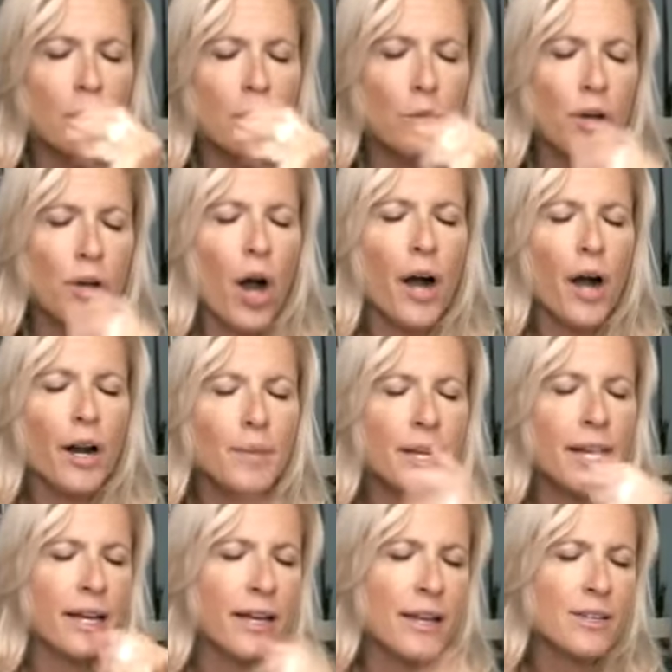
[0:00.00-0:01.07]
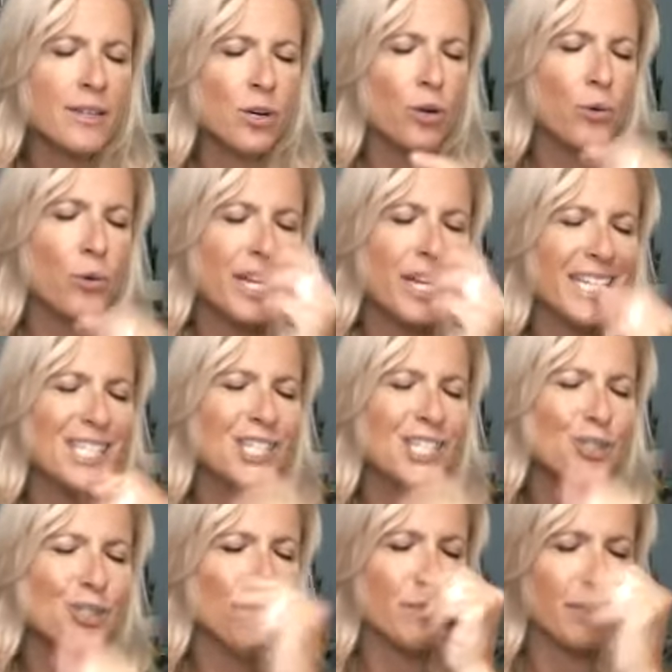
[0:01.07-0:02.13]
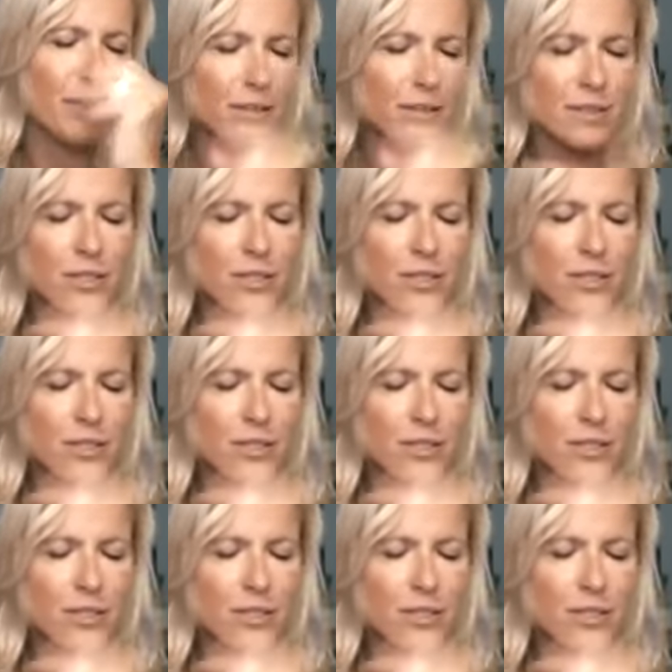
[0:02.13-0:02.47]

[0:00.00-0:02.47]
We harmonize our own instrument.